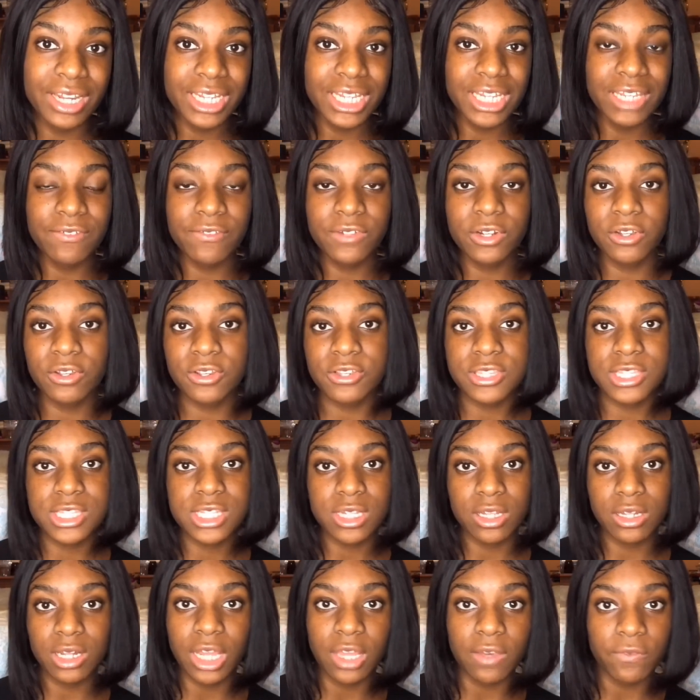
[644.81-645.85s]
Even though you're
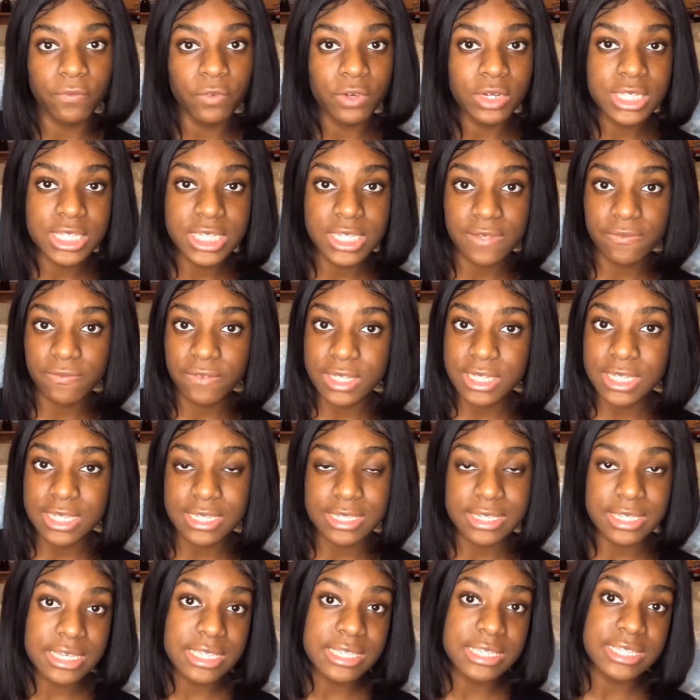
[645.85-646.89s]
still like 14, 15,
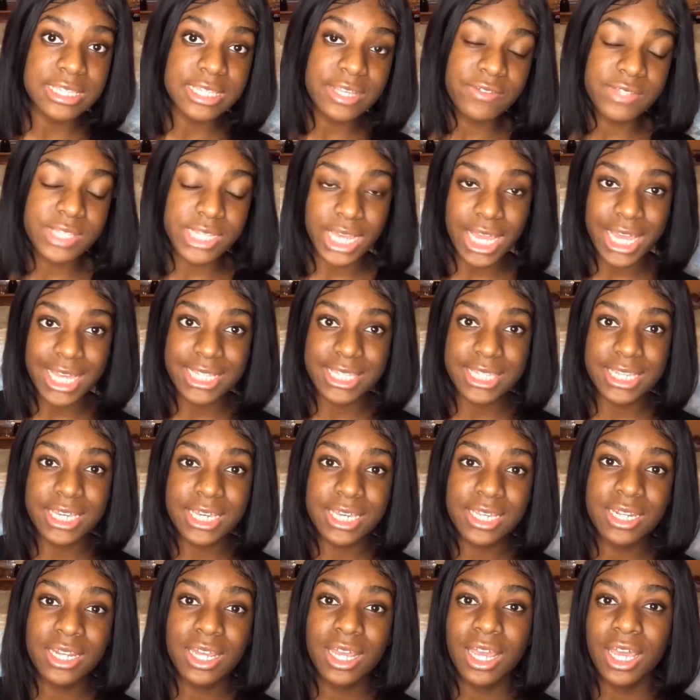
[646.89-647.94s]
16, 17, 18,
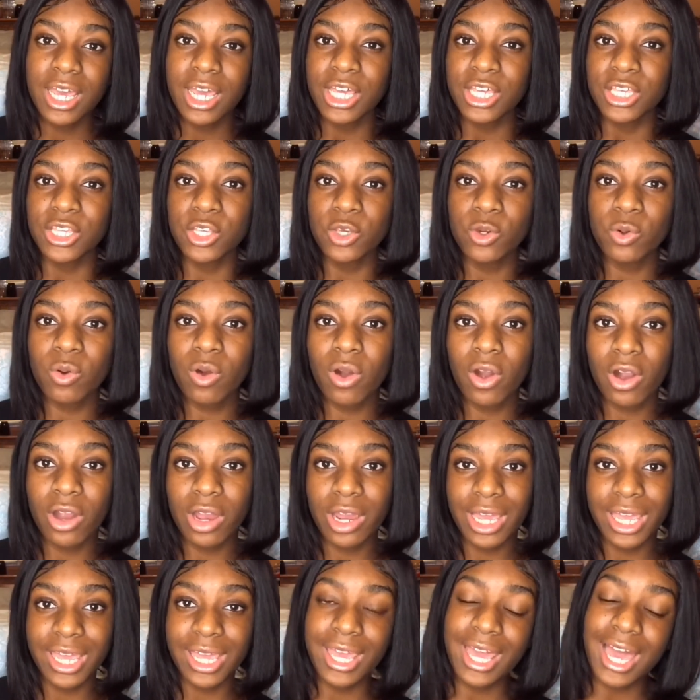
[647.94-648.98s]
you are
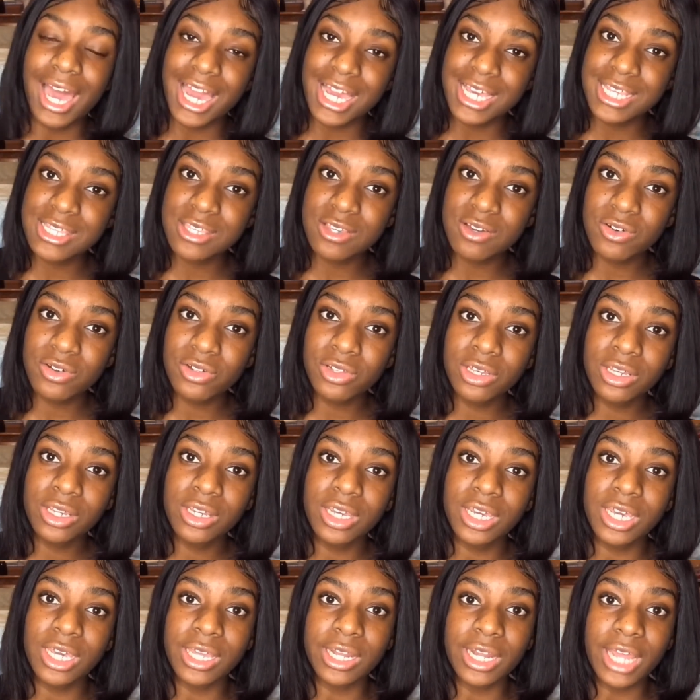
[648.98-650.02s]
a high schooler,
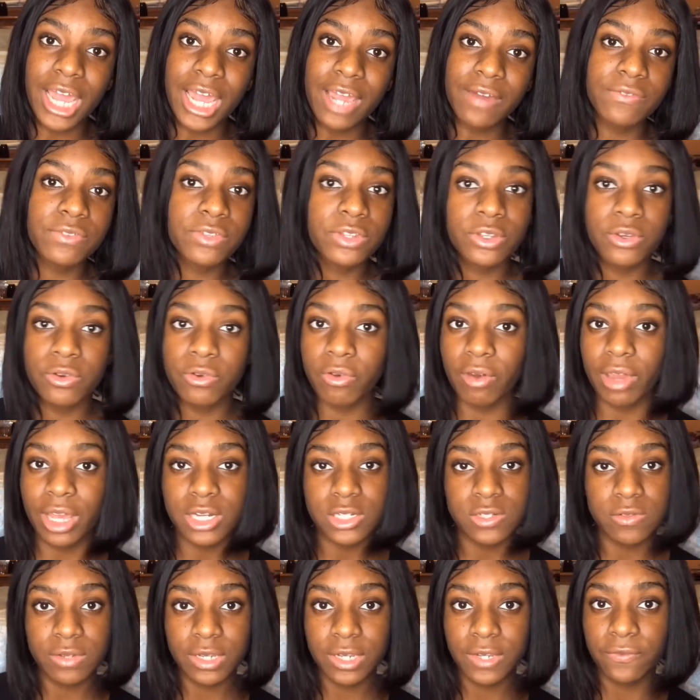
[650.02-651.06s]
and after you
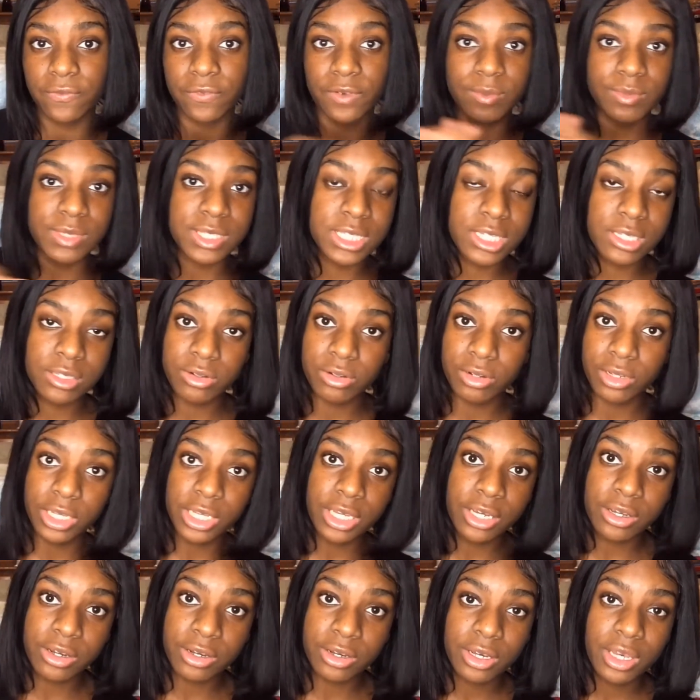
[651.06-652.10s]
graduate from senior
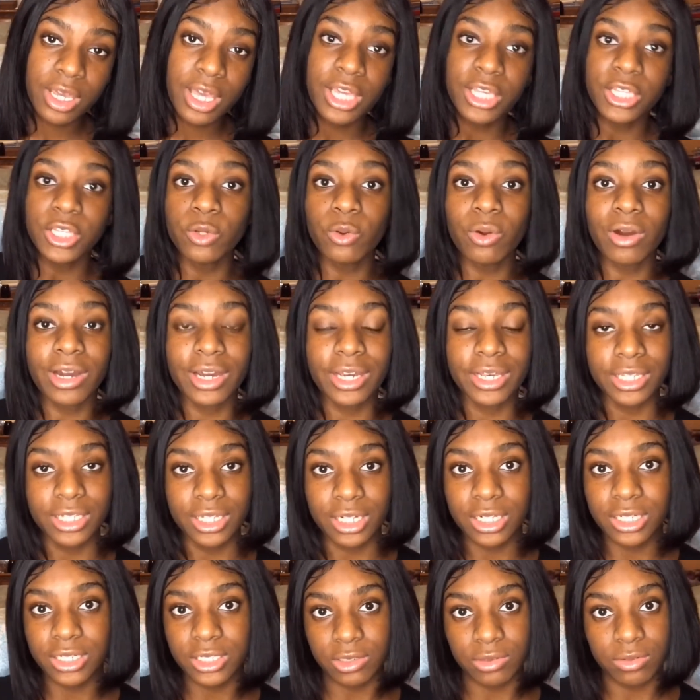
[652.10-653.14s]
year, you are a young
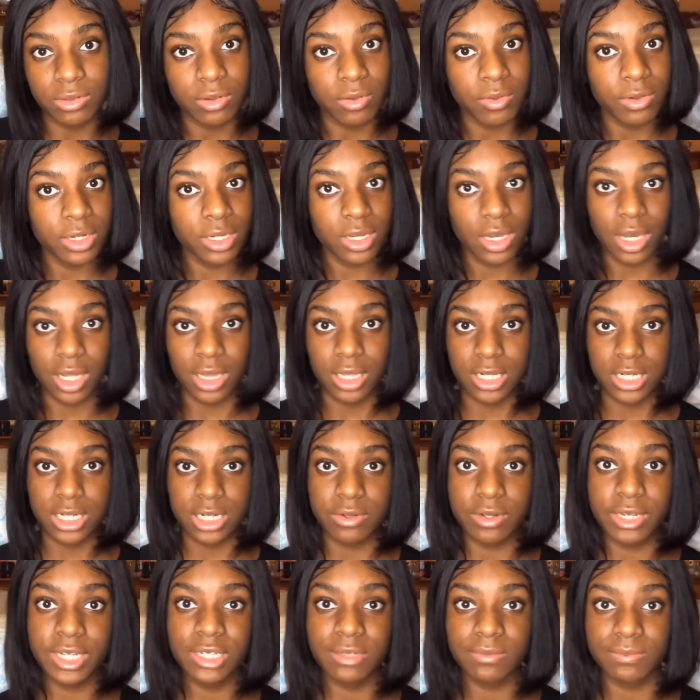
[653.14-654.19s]
adult going to college, all
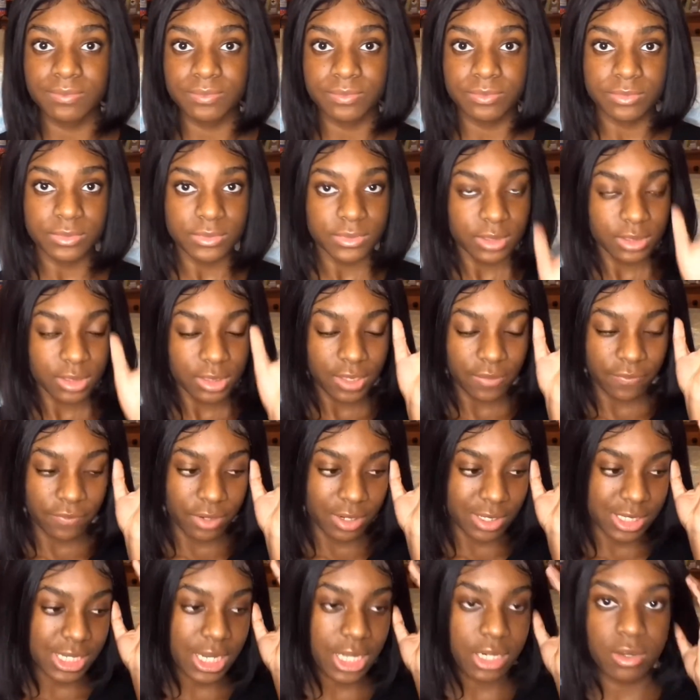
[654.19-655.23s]
right? If you
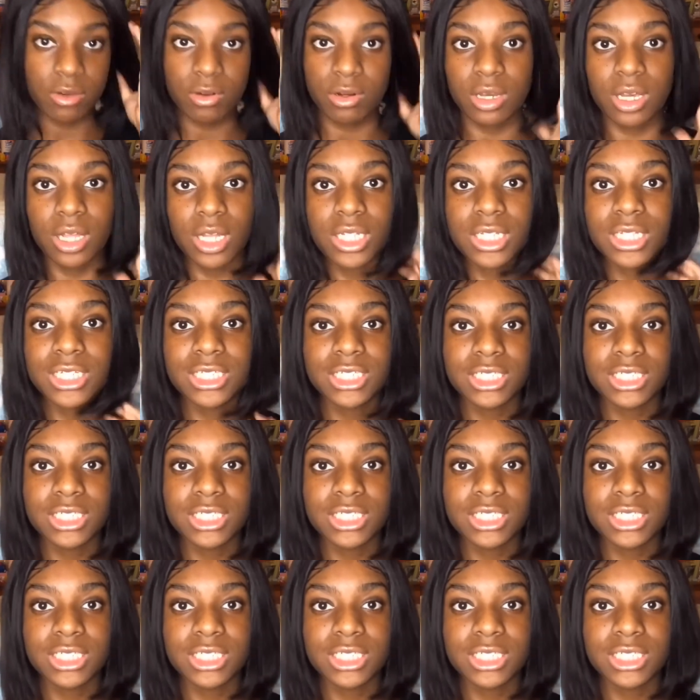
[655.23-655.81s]
decide to go to college.